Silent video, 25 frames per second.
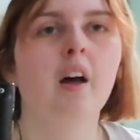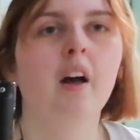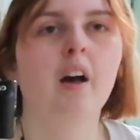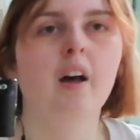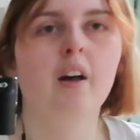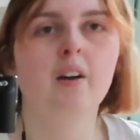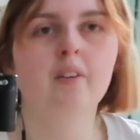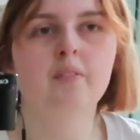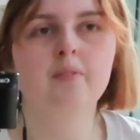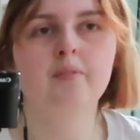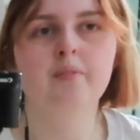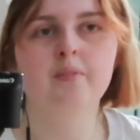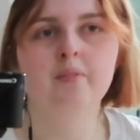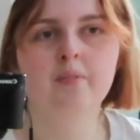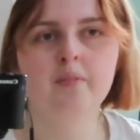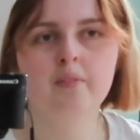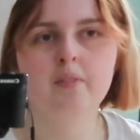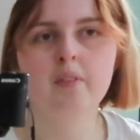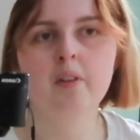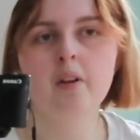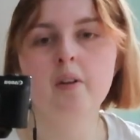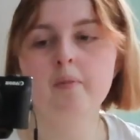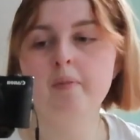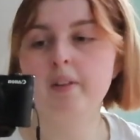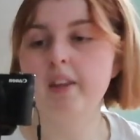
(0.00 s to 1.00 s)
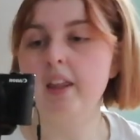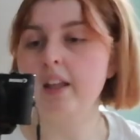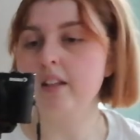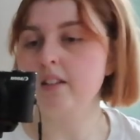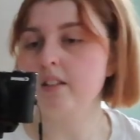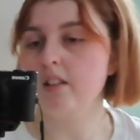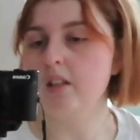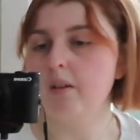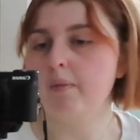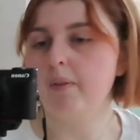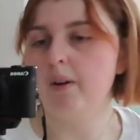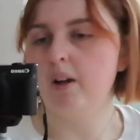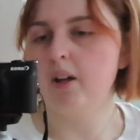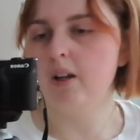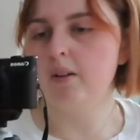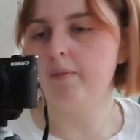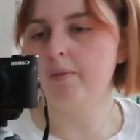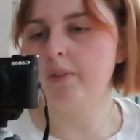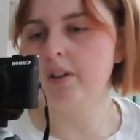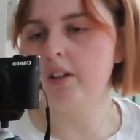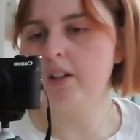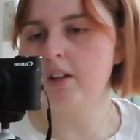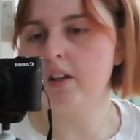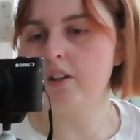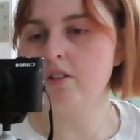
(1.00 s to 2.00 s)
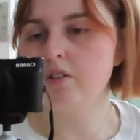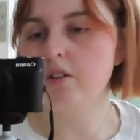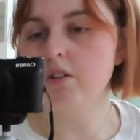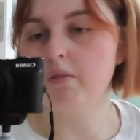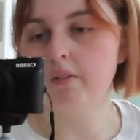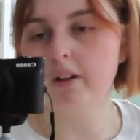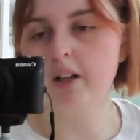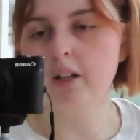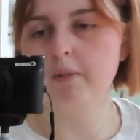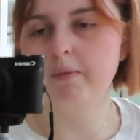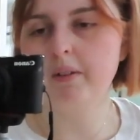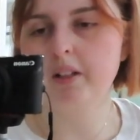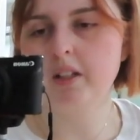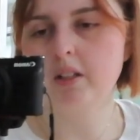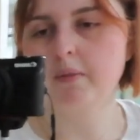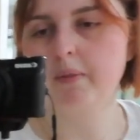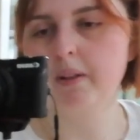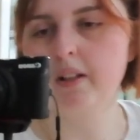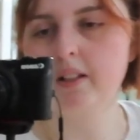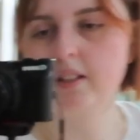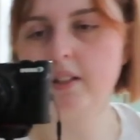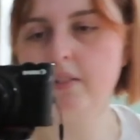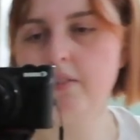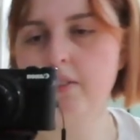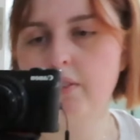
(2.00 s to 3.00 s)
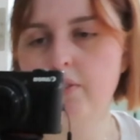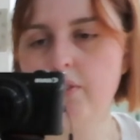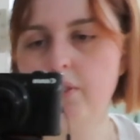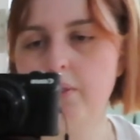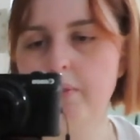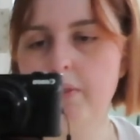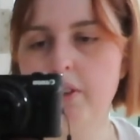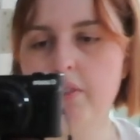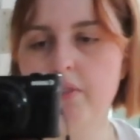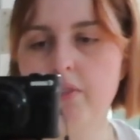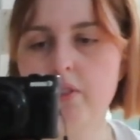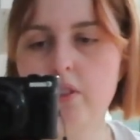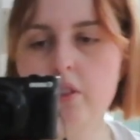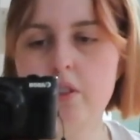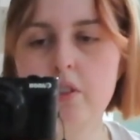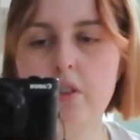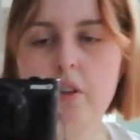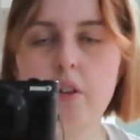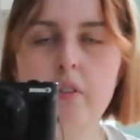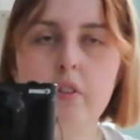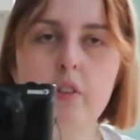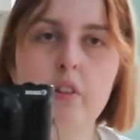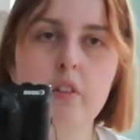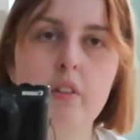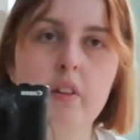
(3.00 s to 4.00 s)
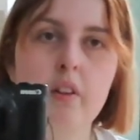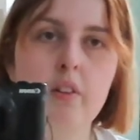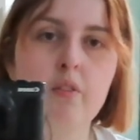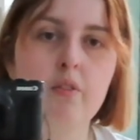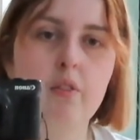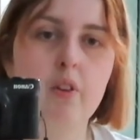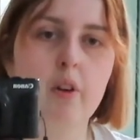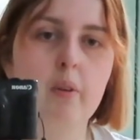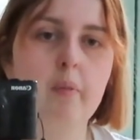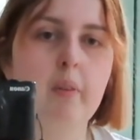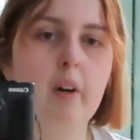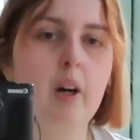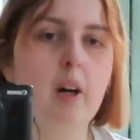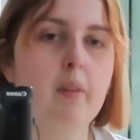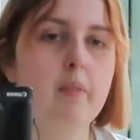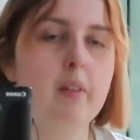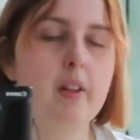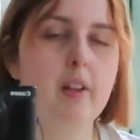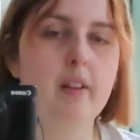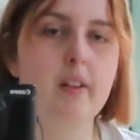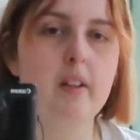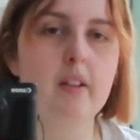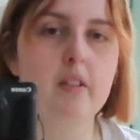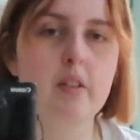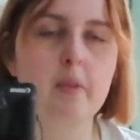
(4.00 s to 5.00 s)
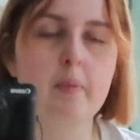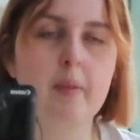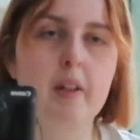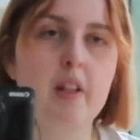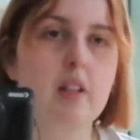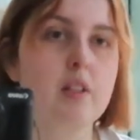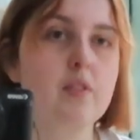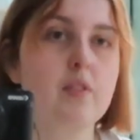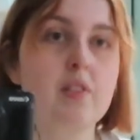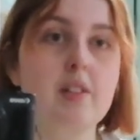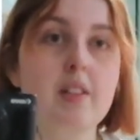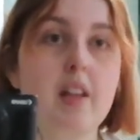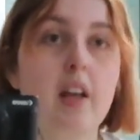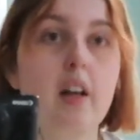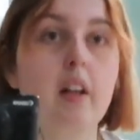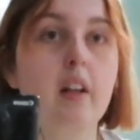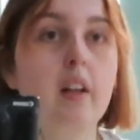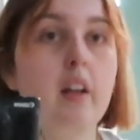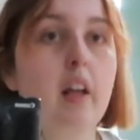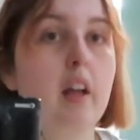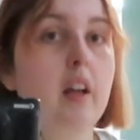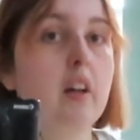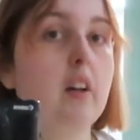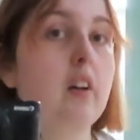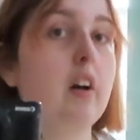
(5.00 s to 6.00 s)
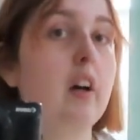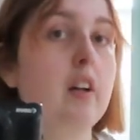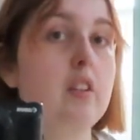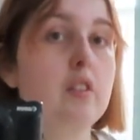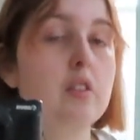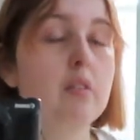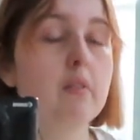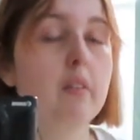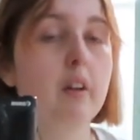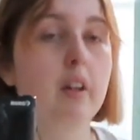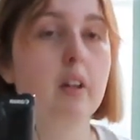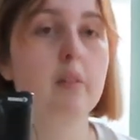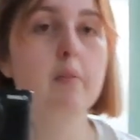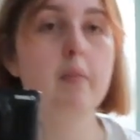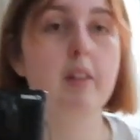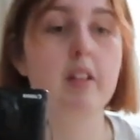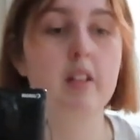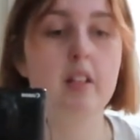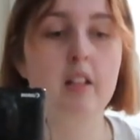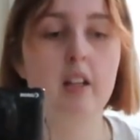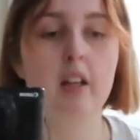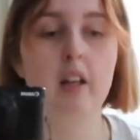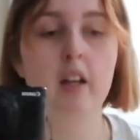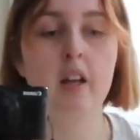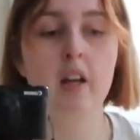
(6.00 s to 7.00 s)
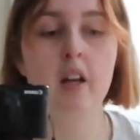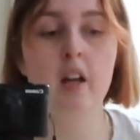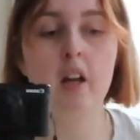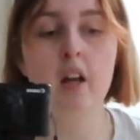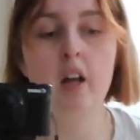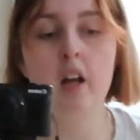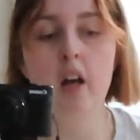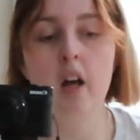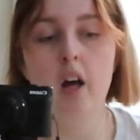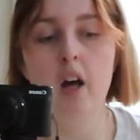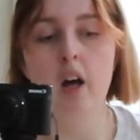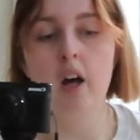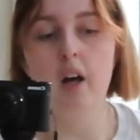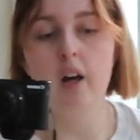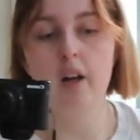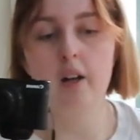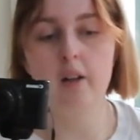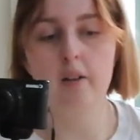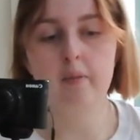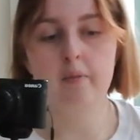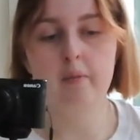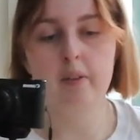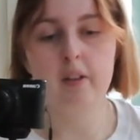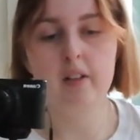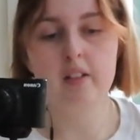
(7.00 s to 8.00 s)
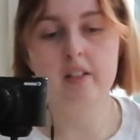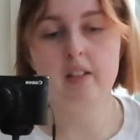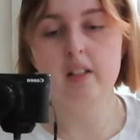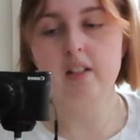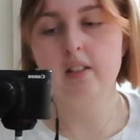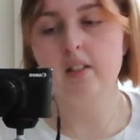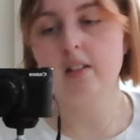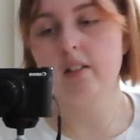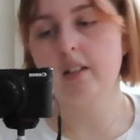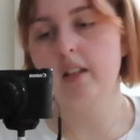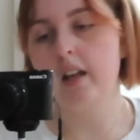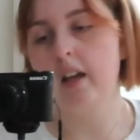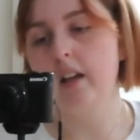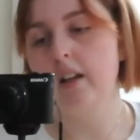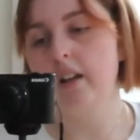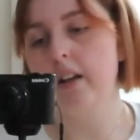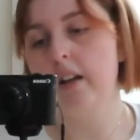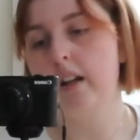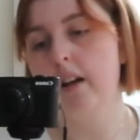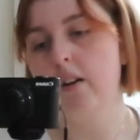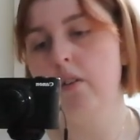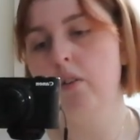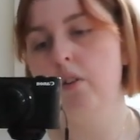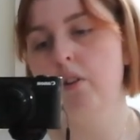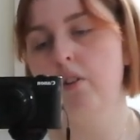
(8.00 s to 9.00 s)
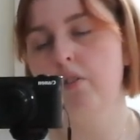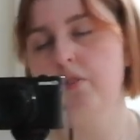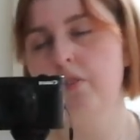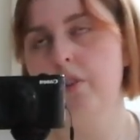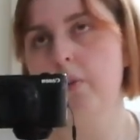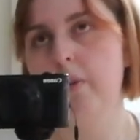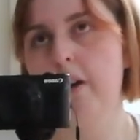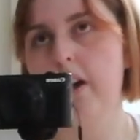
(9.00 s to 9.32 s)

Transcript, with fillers: Um, but that's the apartment. I do recommend this place even if you're moving to Seoul and you're looking for an apartment and there's a place for sale in here. I do recommend it. Um, it's easy to get in and out of. You